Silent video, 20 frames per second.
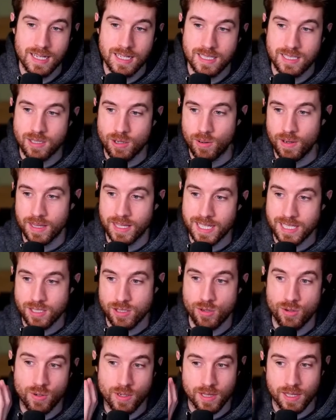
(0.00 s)
So unless
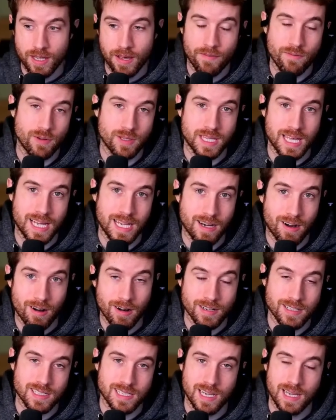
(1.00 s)
you're in love with that
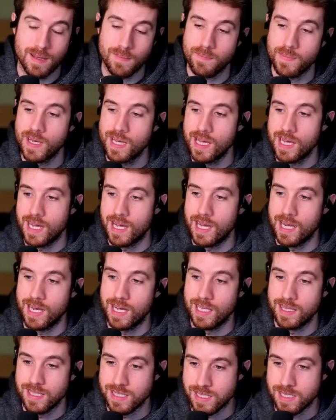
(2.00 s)
archetype,
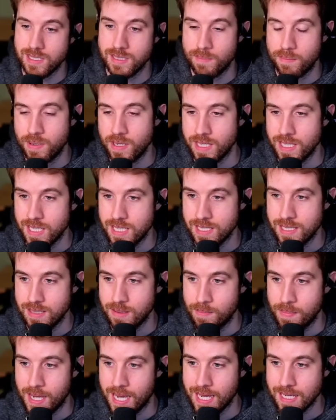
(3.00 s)
this is a pretty
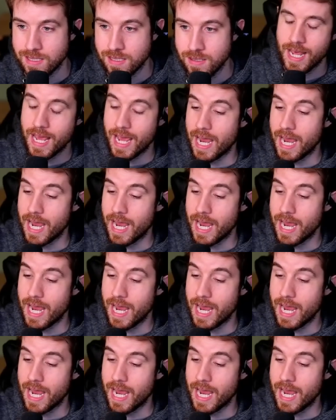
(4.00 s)
easy pass.